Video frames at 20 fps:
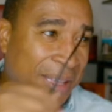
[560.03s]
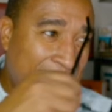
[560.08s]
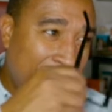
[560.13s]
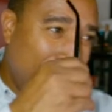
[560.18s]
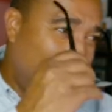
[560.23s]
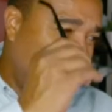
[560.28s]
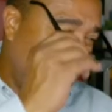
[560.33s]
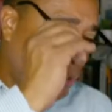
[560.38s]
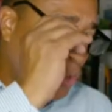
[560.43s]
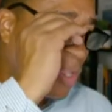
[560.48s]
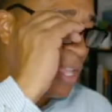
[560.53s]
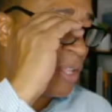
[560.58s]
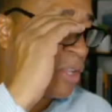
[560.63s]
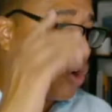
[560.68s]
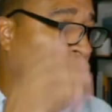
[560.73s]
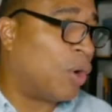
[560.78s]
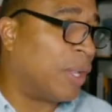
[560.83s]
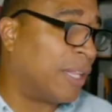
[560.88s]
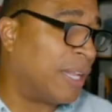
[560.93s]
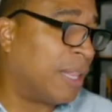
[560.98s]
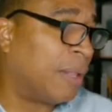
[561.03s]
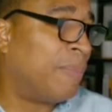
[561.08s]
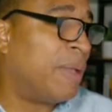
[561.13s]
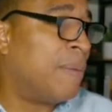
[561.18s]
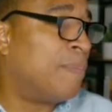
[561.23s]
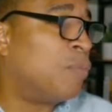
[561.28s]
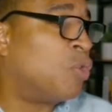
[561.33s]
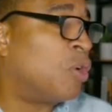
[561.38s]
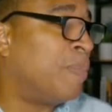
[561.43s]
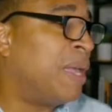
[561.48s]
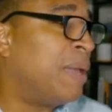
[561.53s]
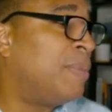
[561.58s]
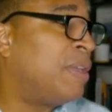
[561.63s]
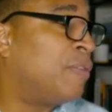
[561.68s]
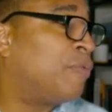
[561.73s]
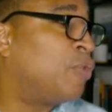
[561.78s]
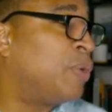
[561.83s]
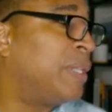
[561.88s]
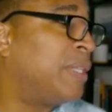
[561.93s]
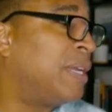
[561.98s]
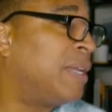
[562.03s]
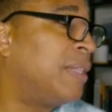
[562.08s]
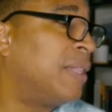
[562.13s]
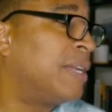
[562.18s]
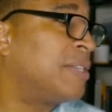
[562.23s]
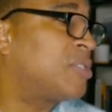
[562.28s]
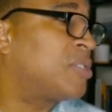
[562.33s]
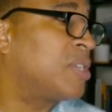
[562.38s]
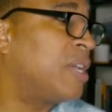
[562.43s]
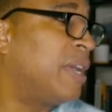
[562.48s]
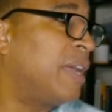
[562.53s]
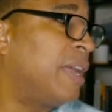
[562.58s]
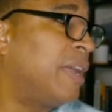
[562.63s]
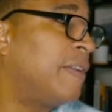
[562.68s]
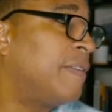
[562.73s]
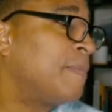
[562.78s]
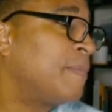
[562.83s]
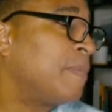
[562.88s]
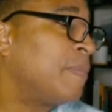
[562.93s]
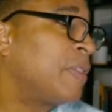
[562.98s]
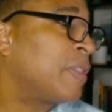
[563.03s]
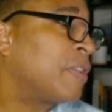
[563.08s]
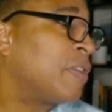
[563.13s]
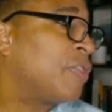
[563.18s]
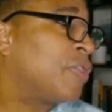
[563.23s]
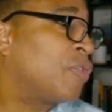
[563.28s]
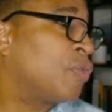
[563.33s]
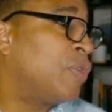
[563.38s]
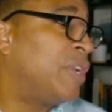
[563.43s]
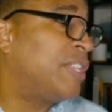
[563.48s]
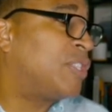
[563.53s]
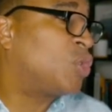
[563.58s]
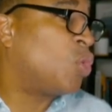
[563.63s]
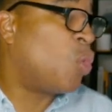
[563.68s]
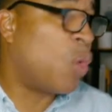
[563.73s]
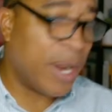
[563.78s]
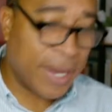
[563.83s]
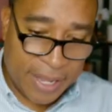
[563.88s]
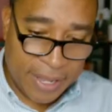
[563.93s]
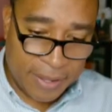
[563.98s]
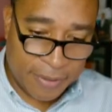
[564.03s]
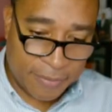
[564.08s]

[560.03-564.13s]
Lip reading: Maybe you can go a little bit more. Maybe if we did, let's say, 320.